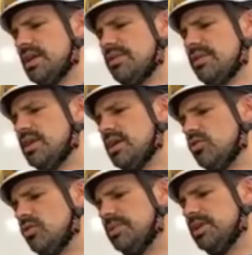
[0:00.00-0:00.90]
think I
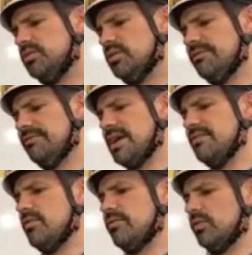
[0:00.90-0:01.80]
normally do a 5
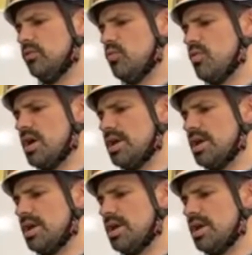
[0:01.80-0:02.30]
over 1.